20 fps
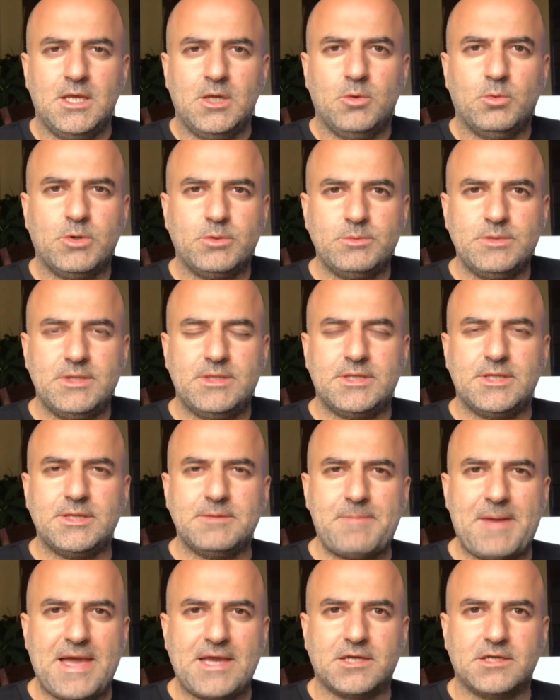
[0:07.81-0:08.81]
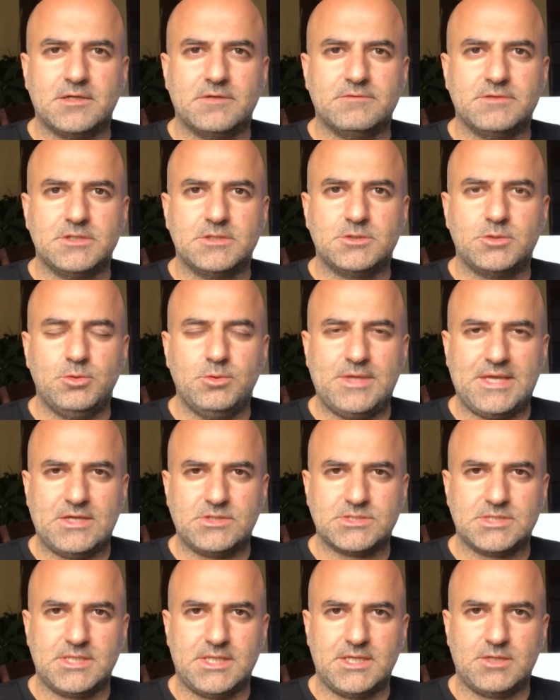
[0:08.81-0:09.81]
When we think back of the
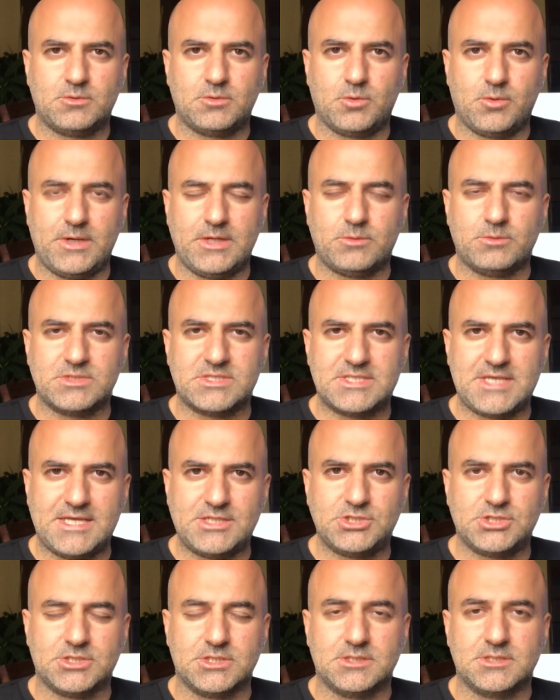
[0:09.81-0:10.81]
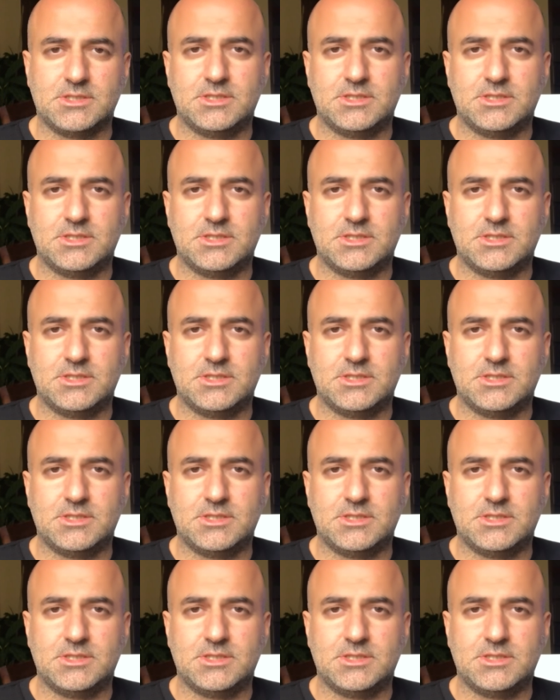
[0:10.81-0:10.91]
2008 Great Recession,